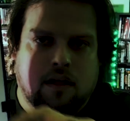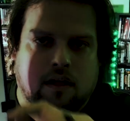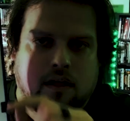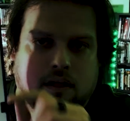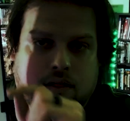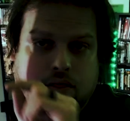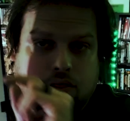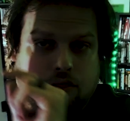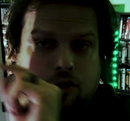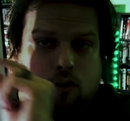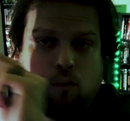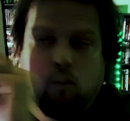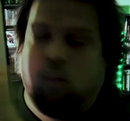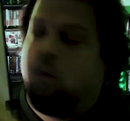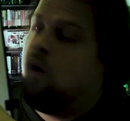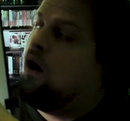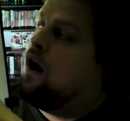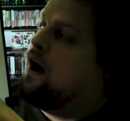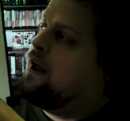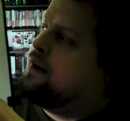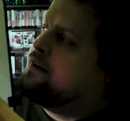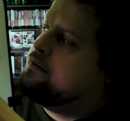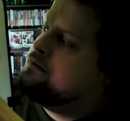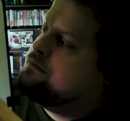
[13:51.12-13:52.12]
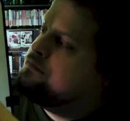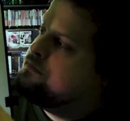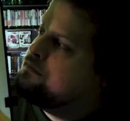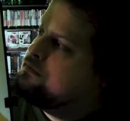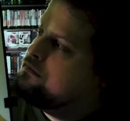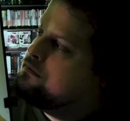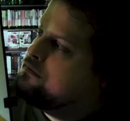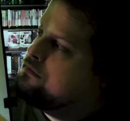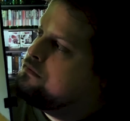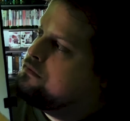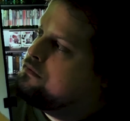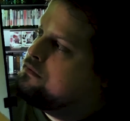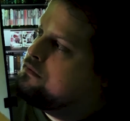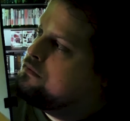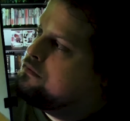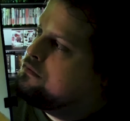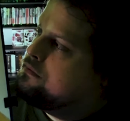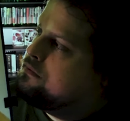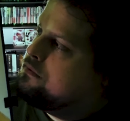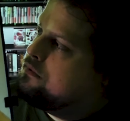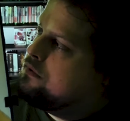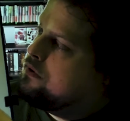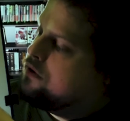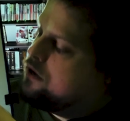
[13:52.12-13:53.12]
the one
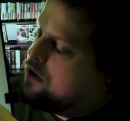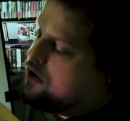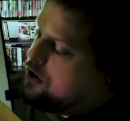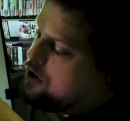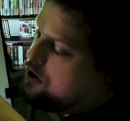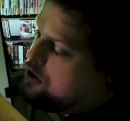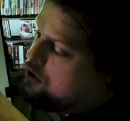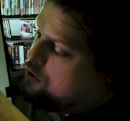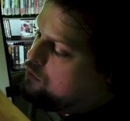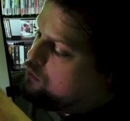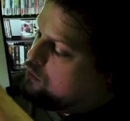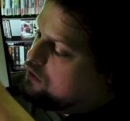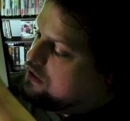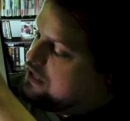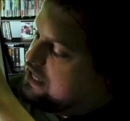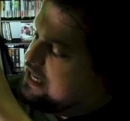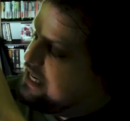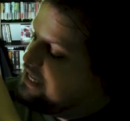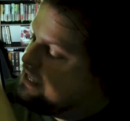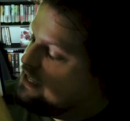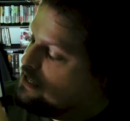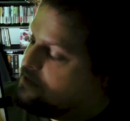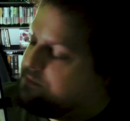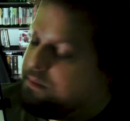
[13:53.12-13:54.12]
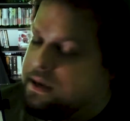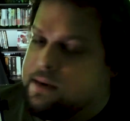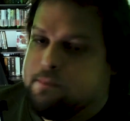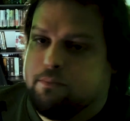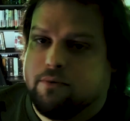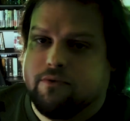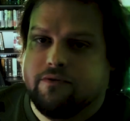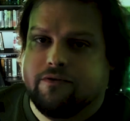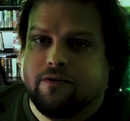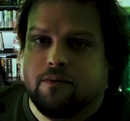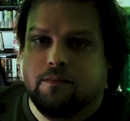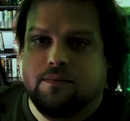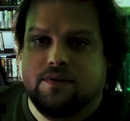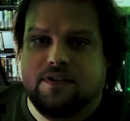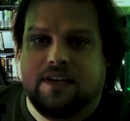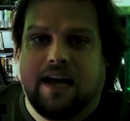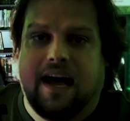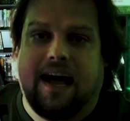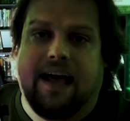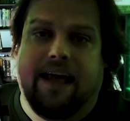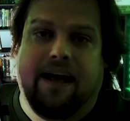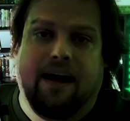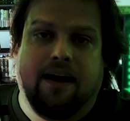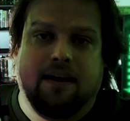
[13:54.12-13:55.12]
releases people from
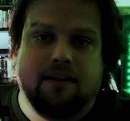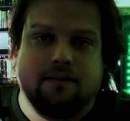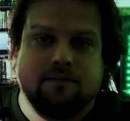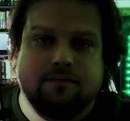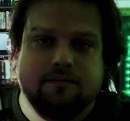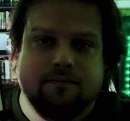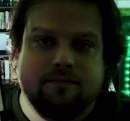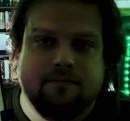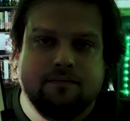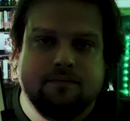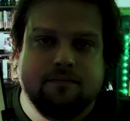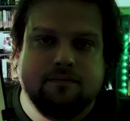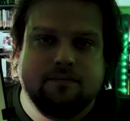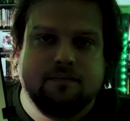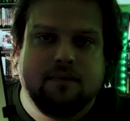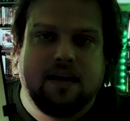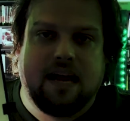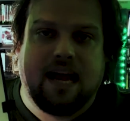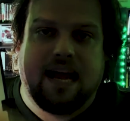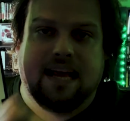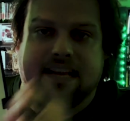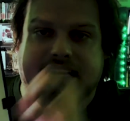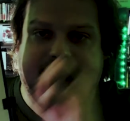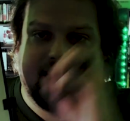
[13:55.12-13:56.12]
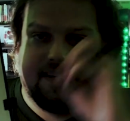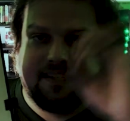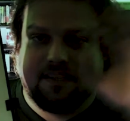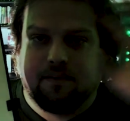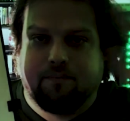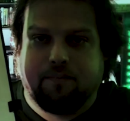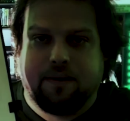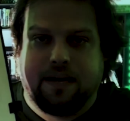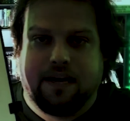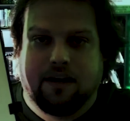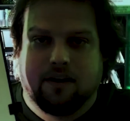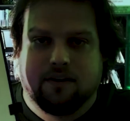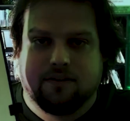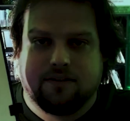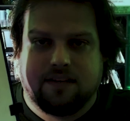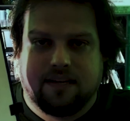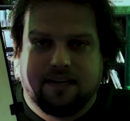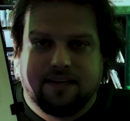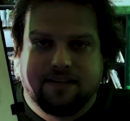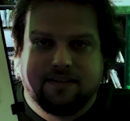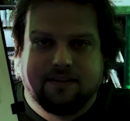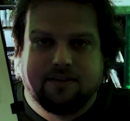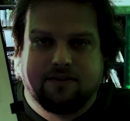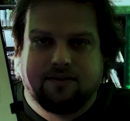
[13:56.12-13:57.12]
Zion and disappears
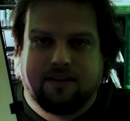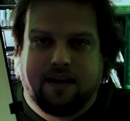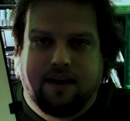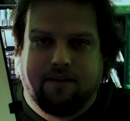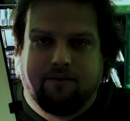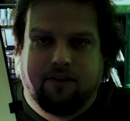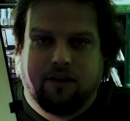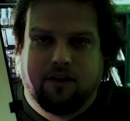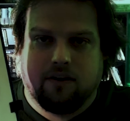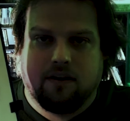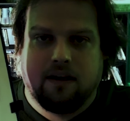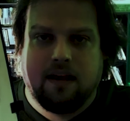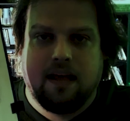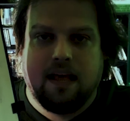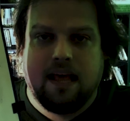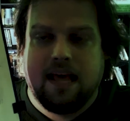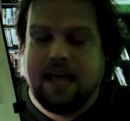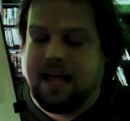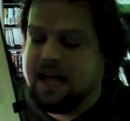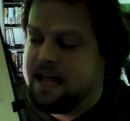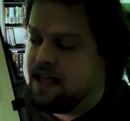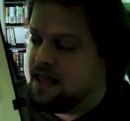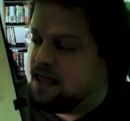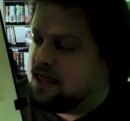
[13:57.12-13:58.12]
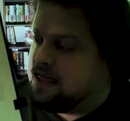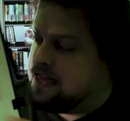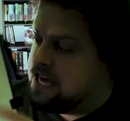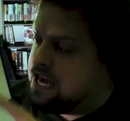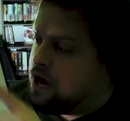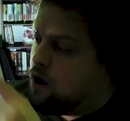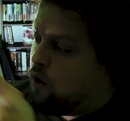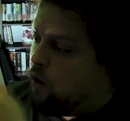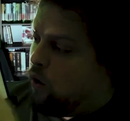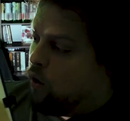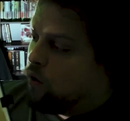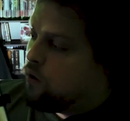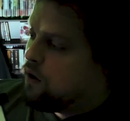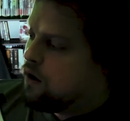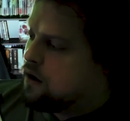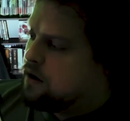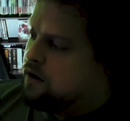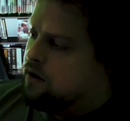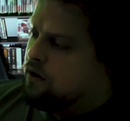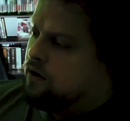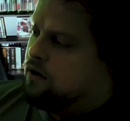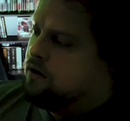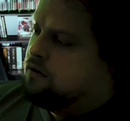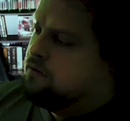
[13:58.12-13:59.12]
and is their savior. The
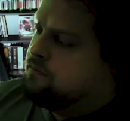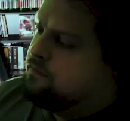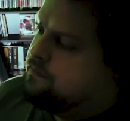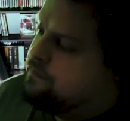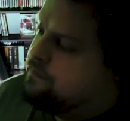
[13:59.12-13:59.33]
oracle